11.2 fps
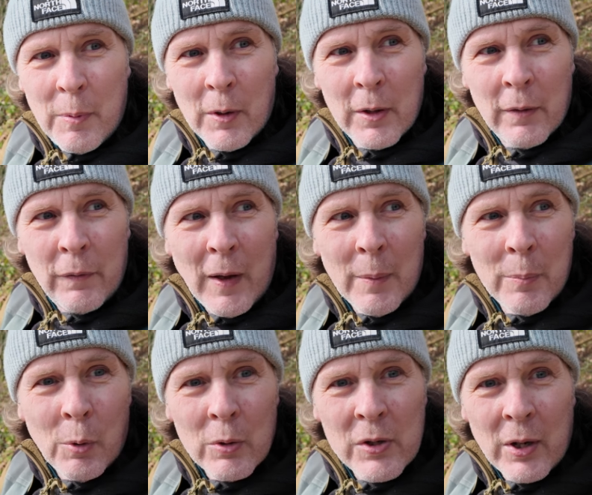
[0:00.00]
put the fat
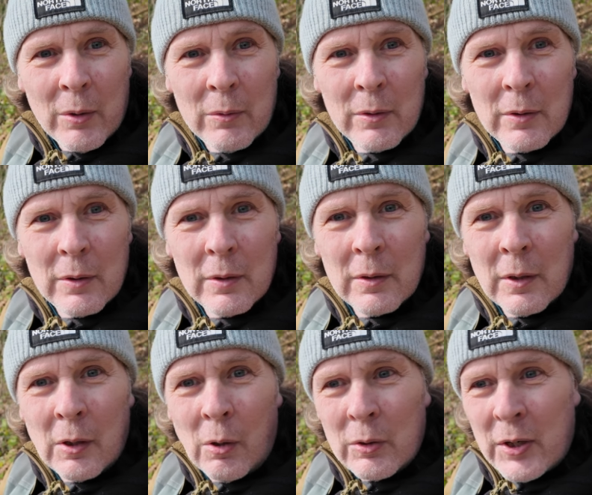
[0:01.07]
balls out, the
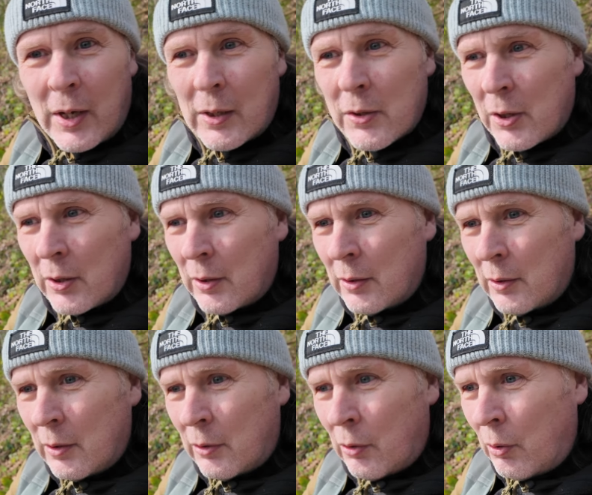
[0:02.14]
long tails are
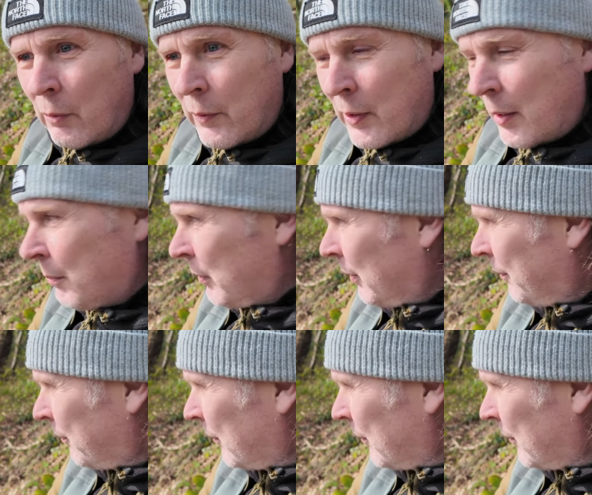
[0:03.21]
all over them, but